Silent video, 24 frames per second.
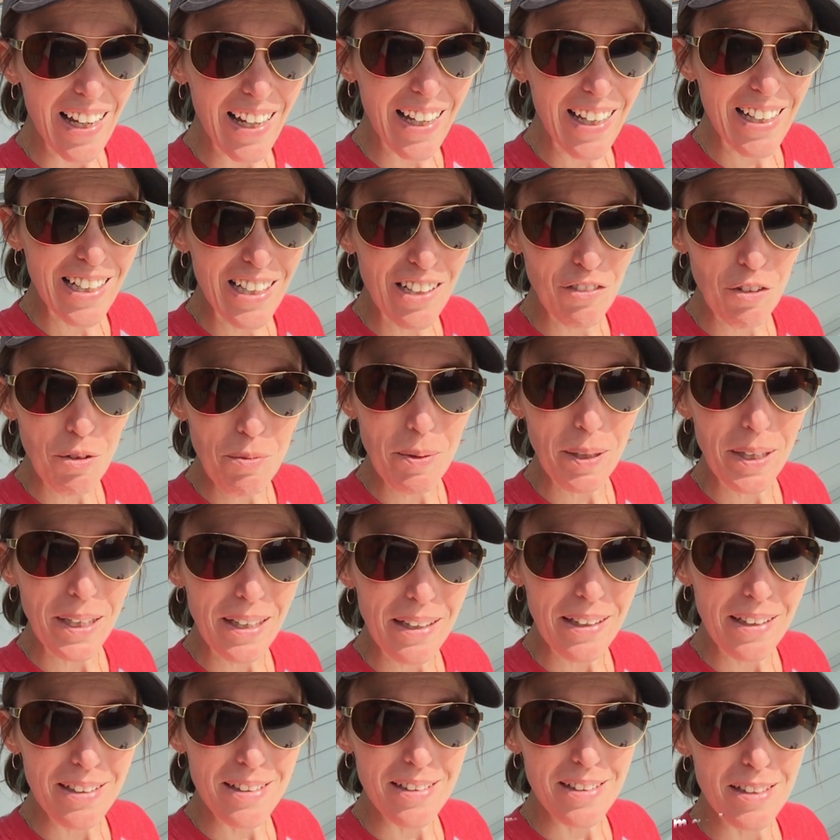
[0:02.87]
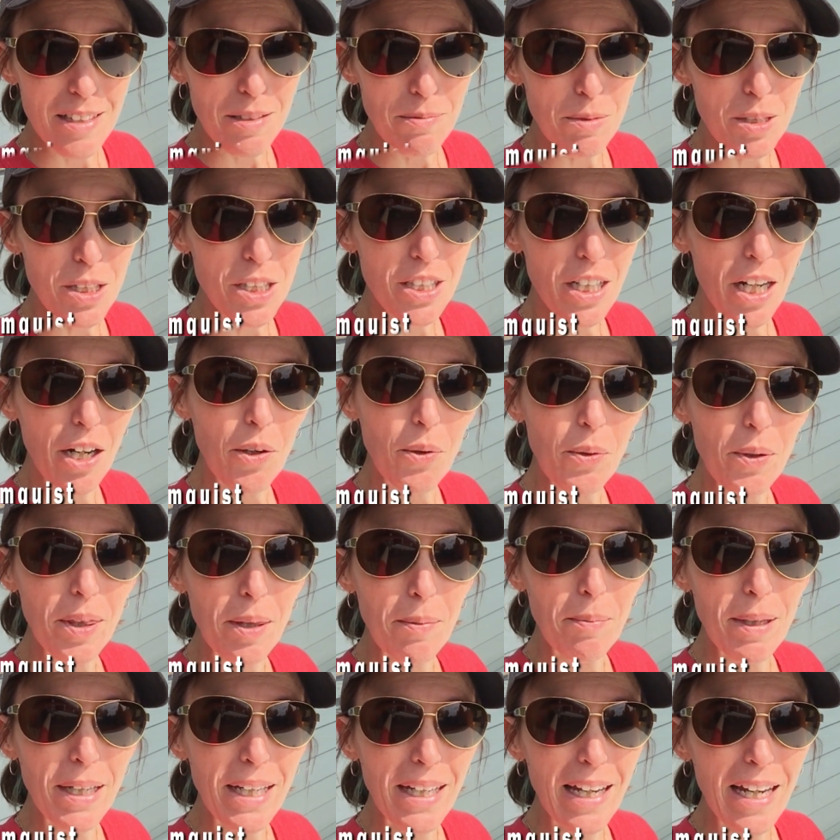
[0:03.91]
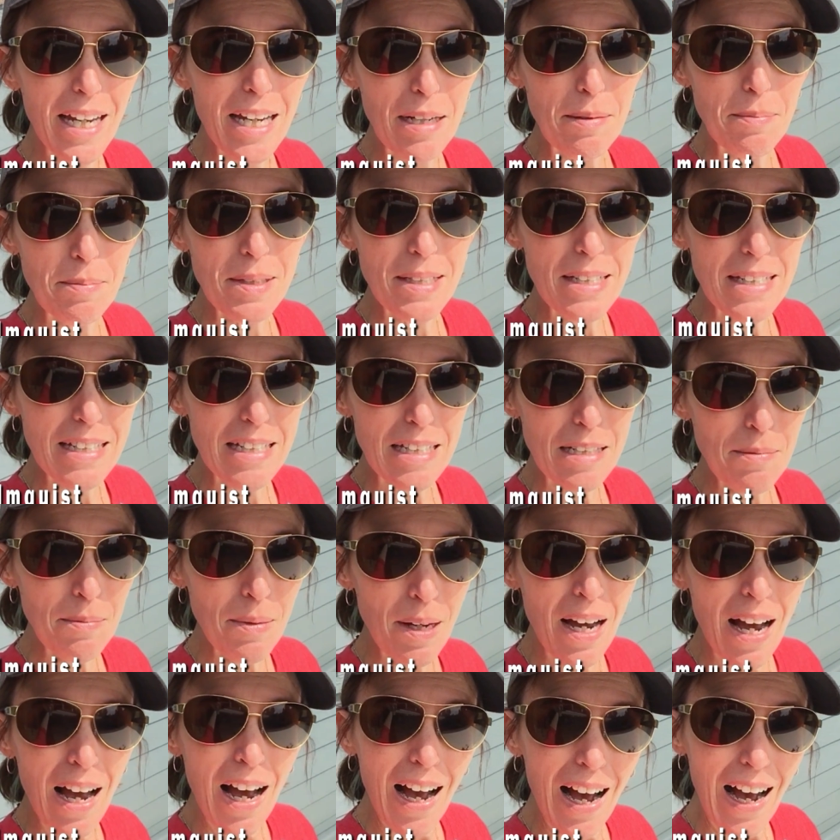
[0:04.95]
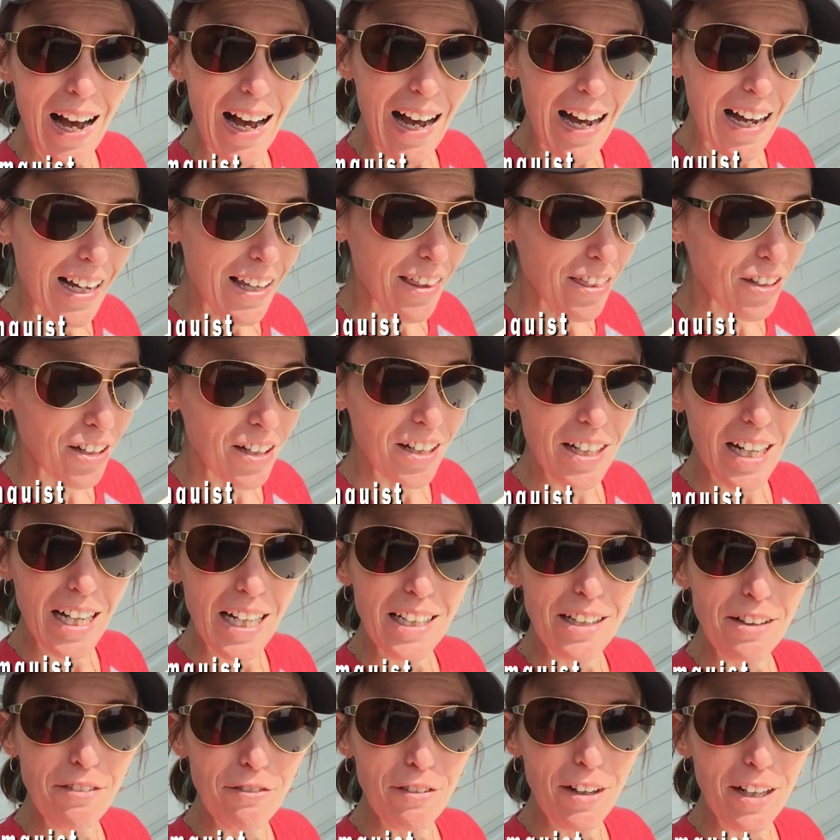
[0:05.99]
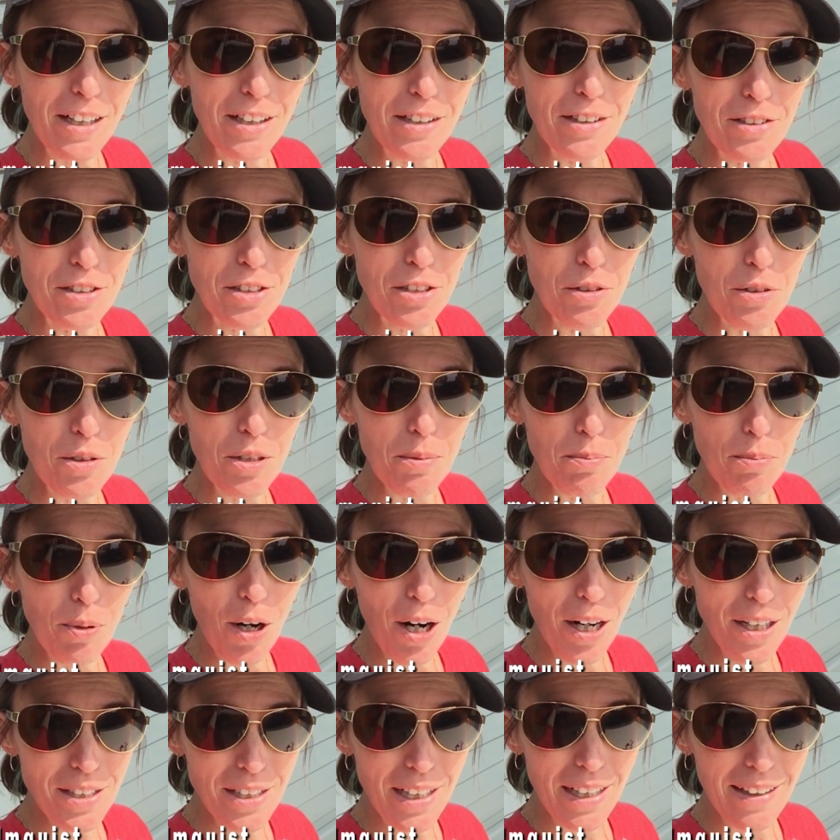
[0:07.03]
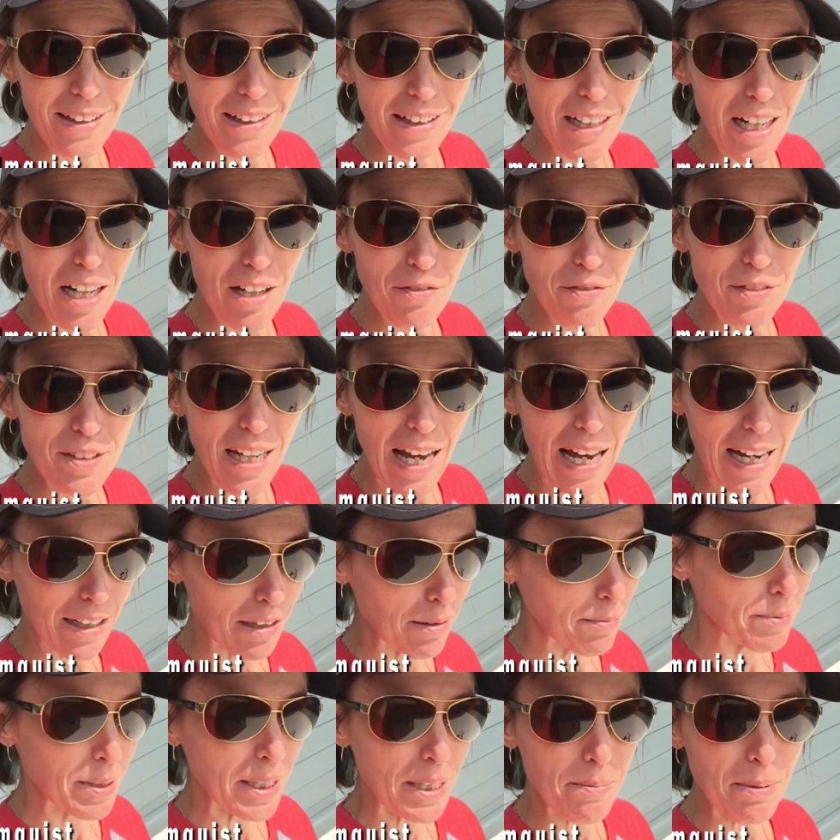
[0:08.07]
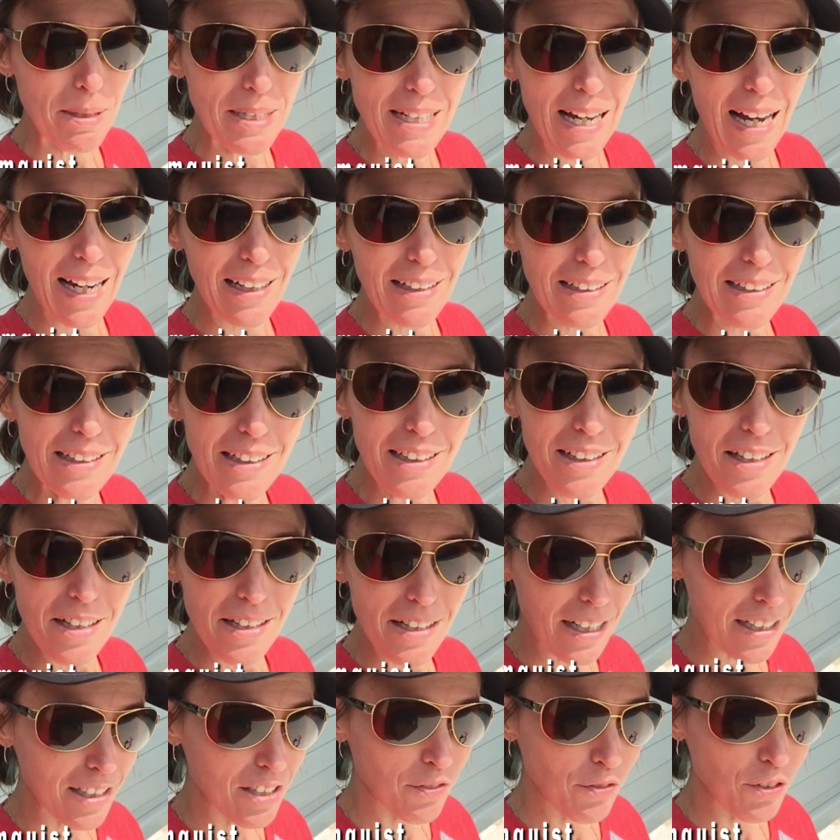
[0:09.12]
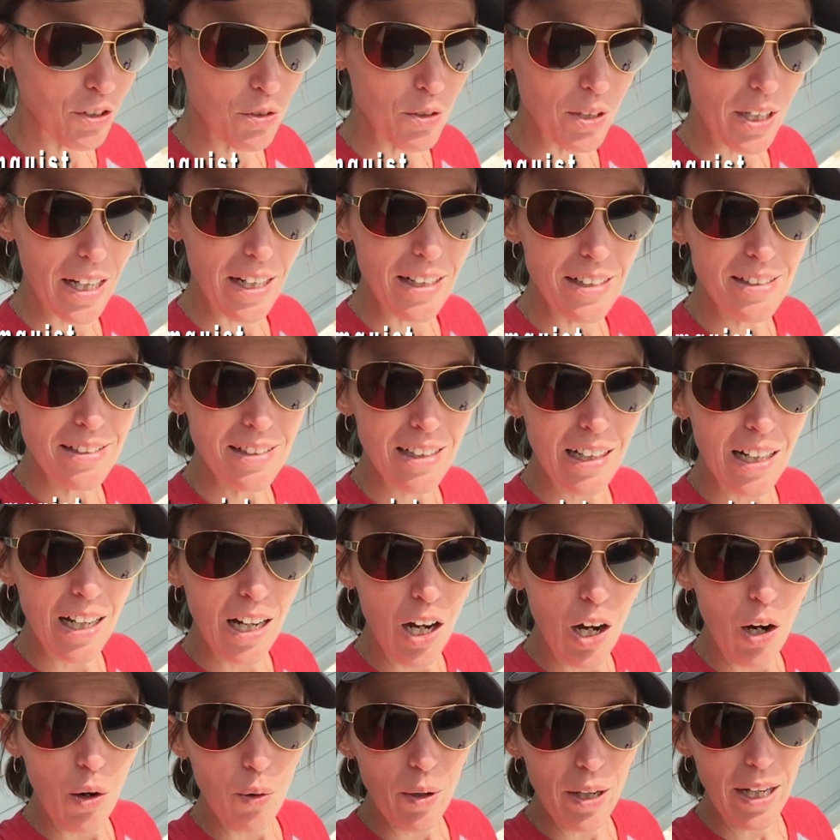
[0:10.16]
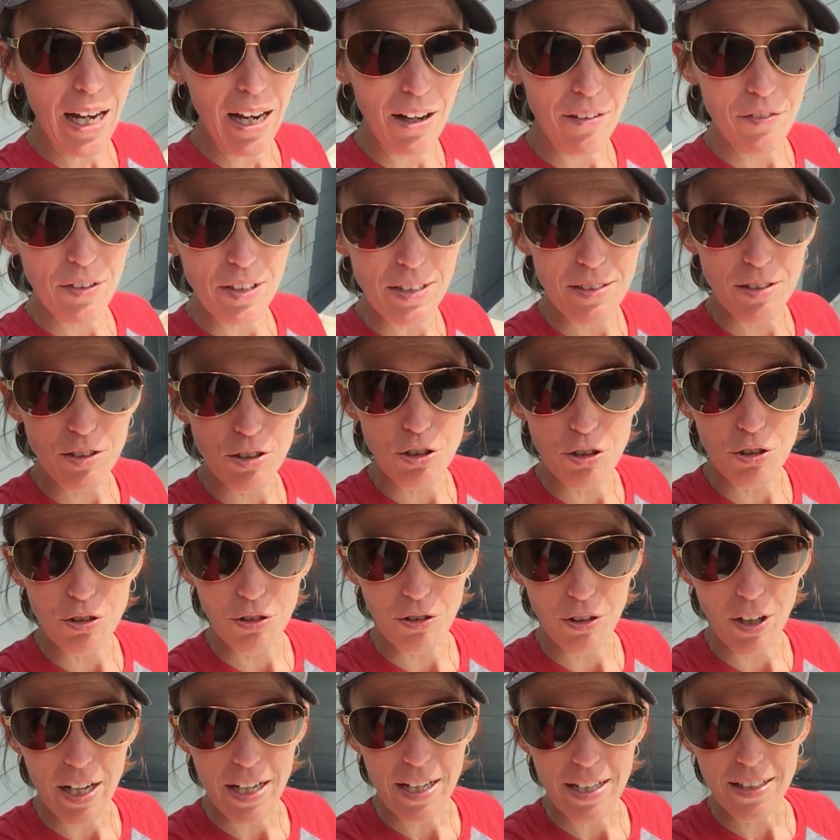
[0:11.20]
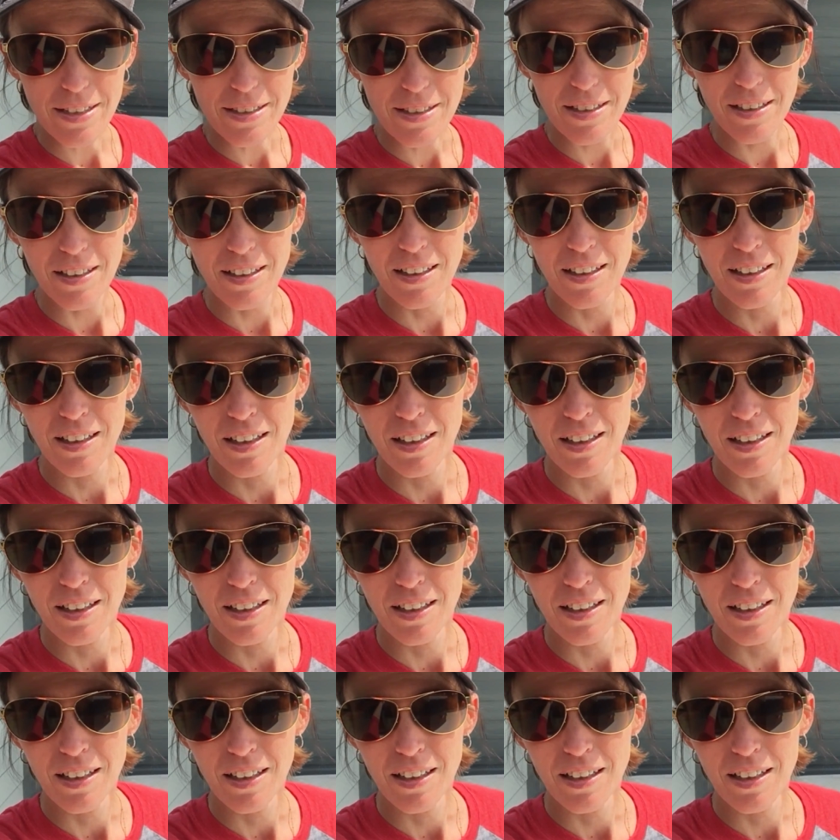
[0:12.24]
Hey everybody, this is Michelle with the McCabe team. I thought I'd invite you to the project that I've I'm going to be tackling in the next few days. We have this great